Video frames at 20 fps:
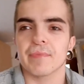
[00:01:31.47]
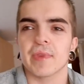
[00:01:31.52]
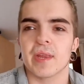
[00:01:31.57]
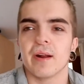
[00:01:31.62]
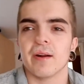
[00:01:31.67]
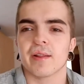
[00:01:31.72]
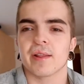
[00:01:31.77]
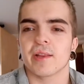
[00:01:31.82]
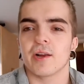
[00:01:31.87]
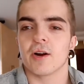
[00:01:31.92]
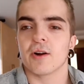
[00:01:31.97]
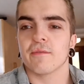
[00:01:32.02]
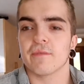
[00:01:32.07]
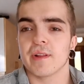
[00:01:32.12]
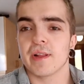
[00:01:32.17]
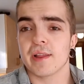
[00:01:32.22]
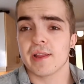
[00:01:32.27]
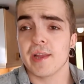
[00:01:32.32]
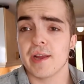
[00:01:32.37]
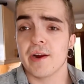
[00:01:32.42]
in the start of
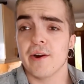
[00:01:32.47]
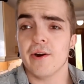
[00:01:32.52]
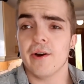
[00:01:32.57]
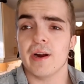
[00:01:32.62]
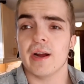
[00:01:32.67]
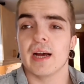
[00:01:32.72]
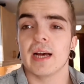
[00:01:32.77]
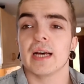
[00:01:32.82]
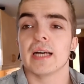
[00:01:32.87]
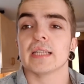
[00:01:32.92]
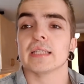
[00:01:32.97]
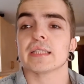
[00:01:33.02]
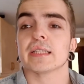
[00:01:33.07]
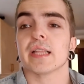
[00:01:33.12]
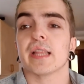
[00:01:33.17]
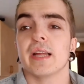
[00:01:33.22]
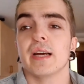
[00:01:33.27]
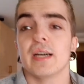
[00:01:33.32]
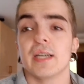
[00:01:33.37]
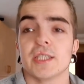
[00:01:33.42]
this year, and
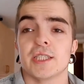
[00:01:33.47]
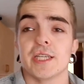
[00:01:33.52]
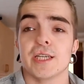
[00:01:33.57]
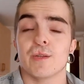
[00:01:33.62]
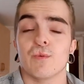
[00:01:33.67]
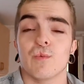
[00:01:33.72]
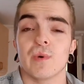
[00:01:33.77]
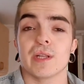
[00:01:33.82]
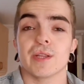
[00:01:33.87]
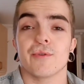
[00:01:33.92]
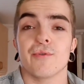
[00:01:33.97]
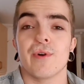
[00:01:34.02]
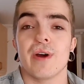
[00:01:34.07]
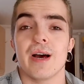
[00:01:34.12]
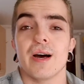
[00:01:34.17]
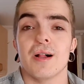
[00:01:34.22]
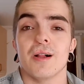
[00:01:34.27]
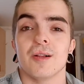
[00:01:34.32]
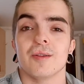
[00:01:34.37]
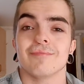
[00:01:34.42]
shit went to
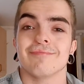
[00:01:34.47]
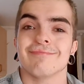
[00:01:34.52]
hell.